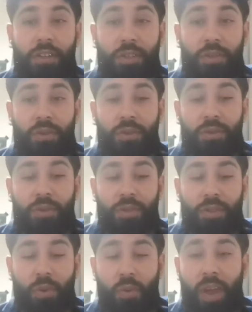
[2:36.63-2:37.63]
to
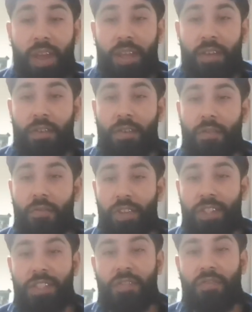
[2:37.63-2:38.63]
the way
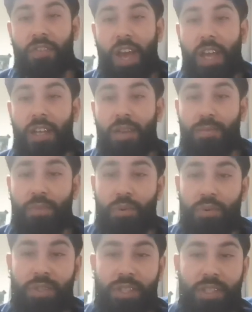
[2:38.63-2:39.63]
Vincent
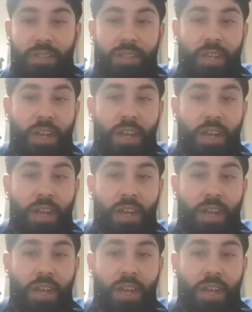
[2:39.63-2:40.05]
Feigenbutz is.